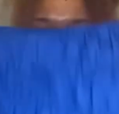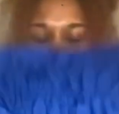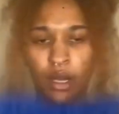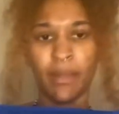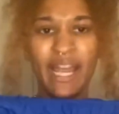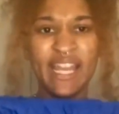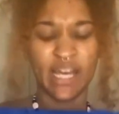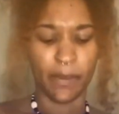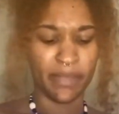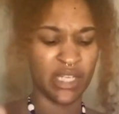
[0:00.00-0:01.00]
I had
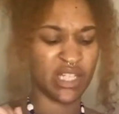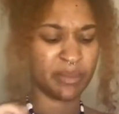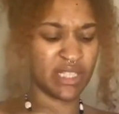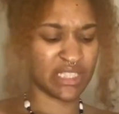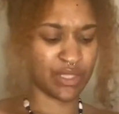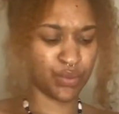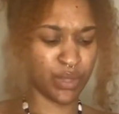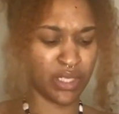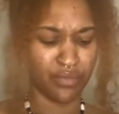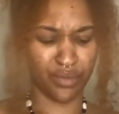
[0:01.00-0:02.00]
got a medium because I was
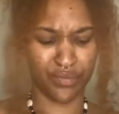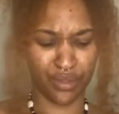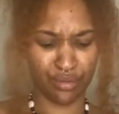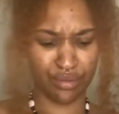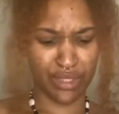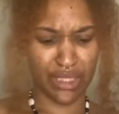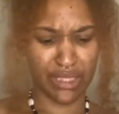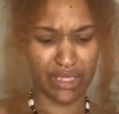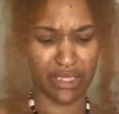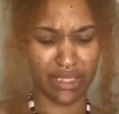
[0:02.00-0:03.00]
reading the reviews, and it
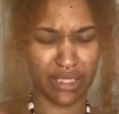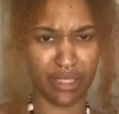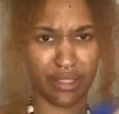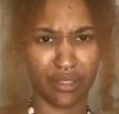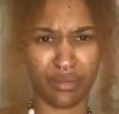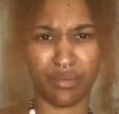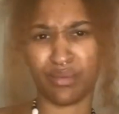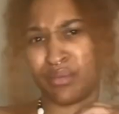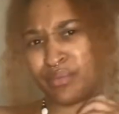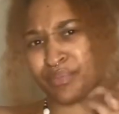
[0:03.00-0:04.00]
said
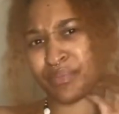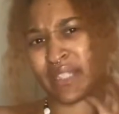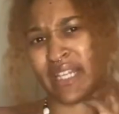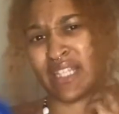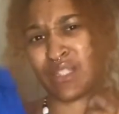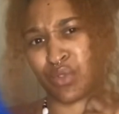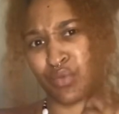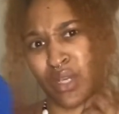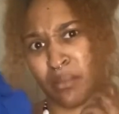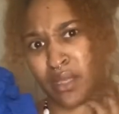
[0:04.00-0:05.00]
that this was
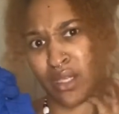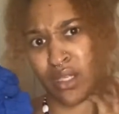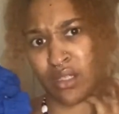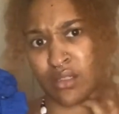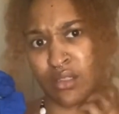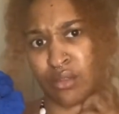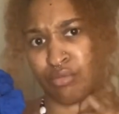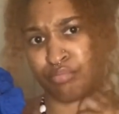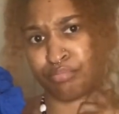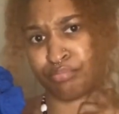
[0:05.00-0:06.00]
running big. So,
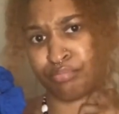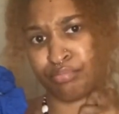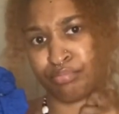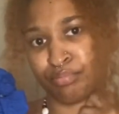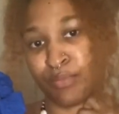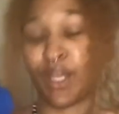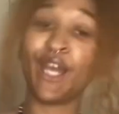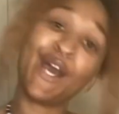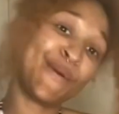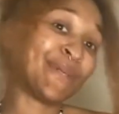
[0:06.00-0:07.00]

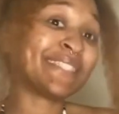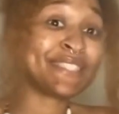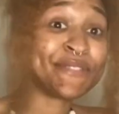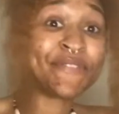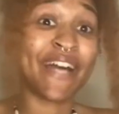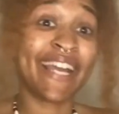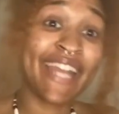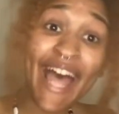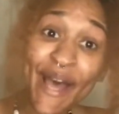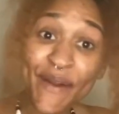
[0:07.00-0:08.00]
we'll soon find
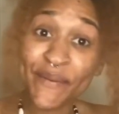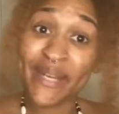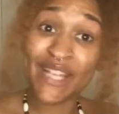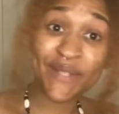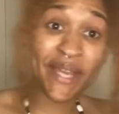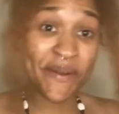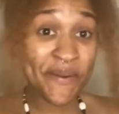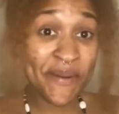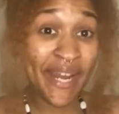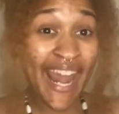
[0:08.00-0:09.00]
out when I try it
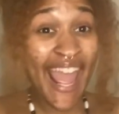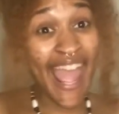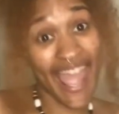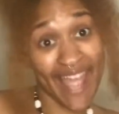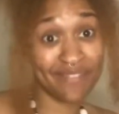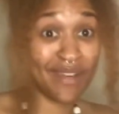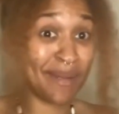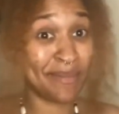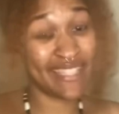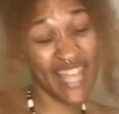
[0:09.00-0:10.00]
on after
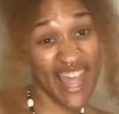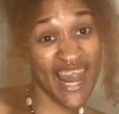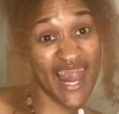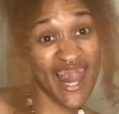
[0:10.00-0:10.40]
I'm done